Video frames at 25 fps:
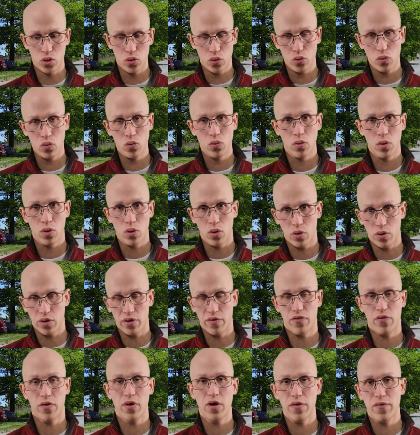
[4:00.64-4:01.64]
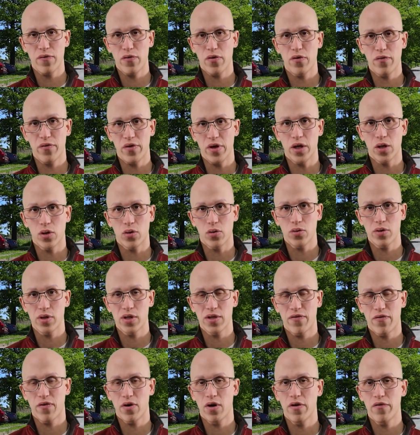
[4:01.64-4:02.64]
you or the front of your
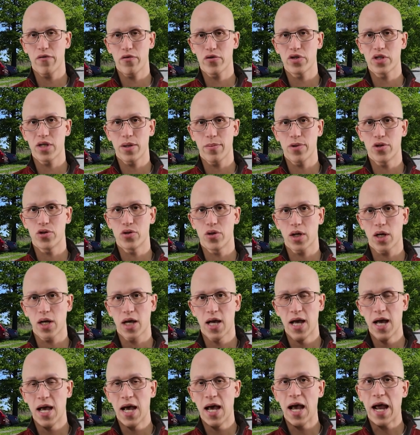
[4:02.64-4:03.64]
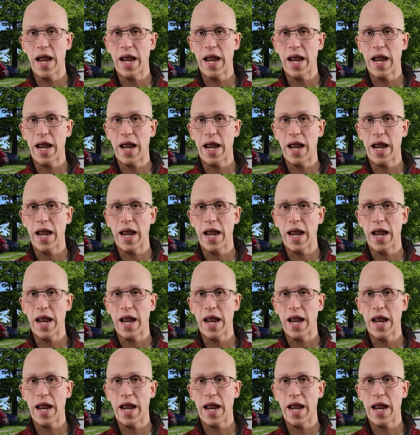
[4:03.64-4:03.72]
vehicle, the front of your semi-truck,